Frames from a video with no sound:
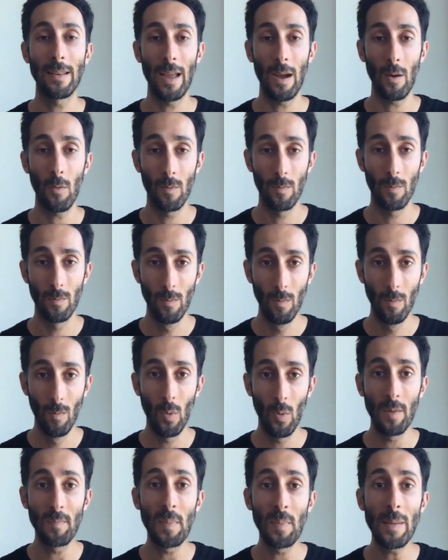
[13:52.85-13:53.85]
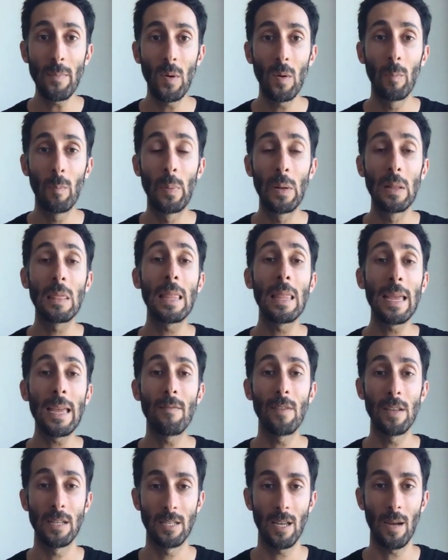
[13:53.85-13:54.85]
Now, when people
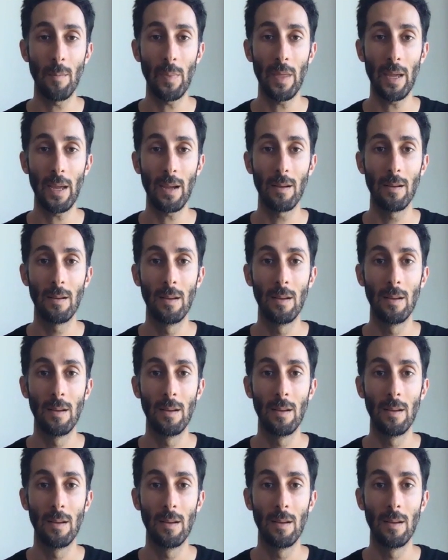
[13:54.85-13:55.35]
believe in something,